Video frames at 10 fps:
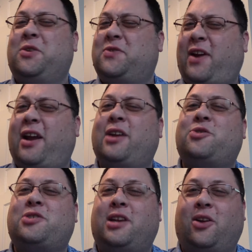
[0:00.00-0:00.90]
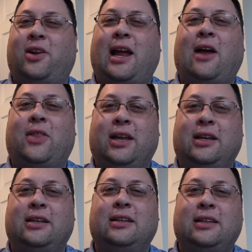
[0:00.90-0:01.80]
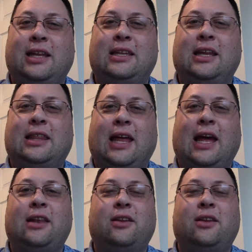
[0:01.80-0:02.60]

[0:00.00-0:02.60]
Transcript: very interesting on how they did that.